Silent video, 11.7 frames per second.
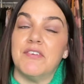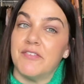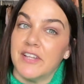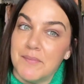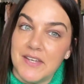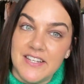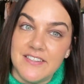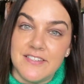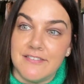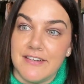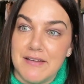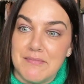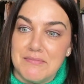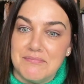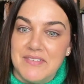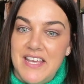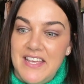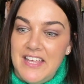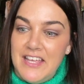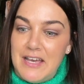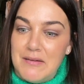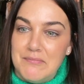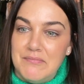you follow me on Instagram,
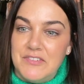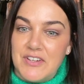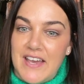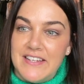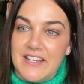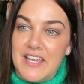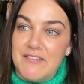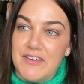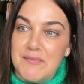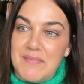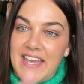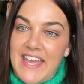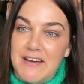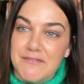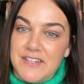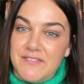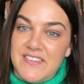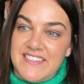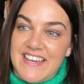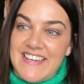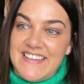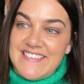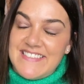I'm trying to convert my outfit of the
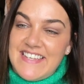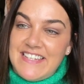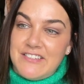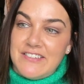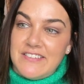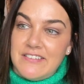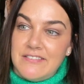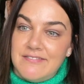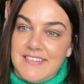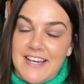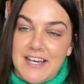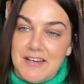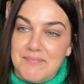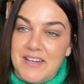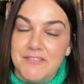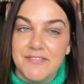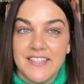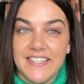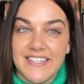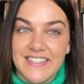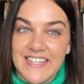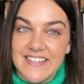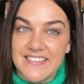days into affiliate
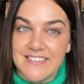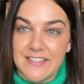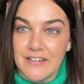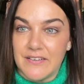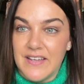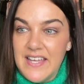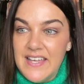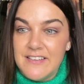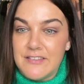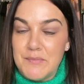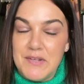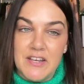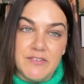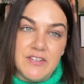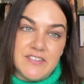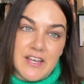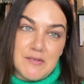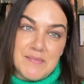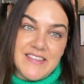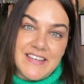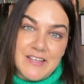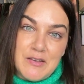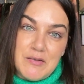links. So many of you tell me
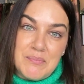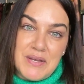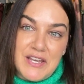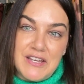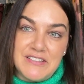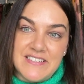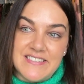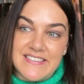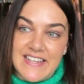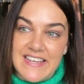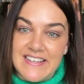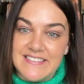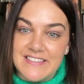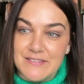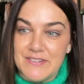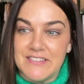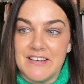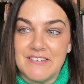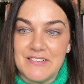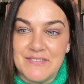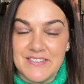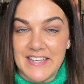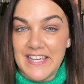that you purchase things as a result
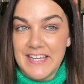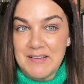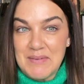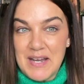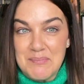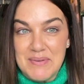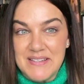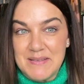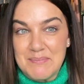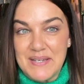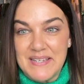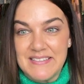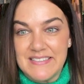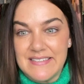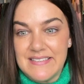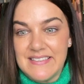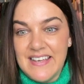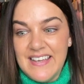of seeing my bits and pieces.